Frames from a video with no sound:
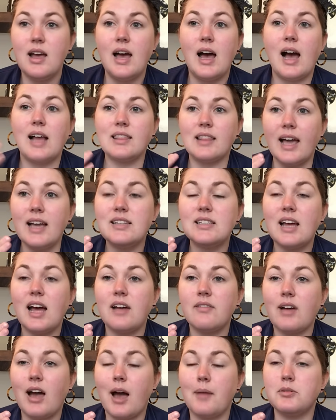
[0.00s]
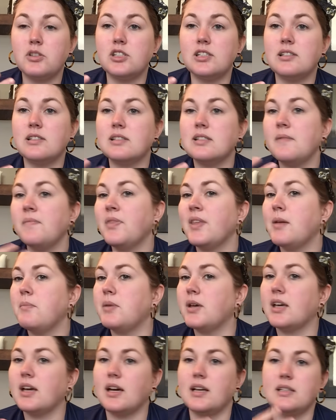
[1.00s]
I like to have options
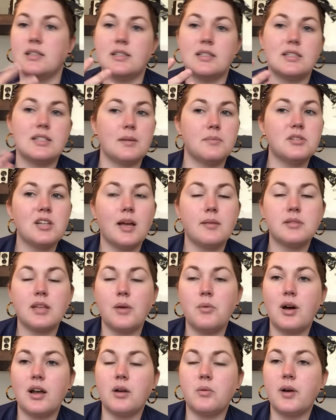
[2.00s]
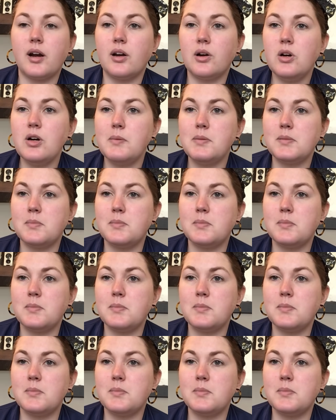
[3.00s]
because sometimes I want to wear hoops,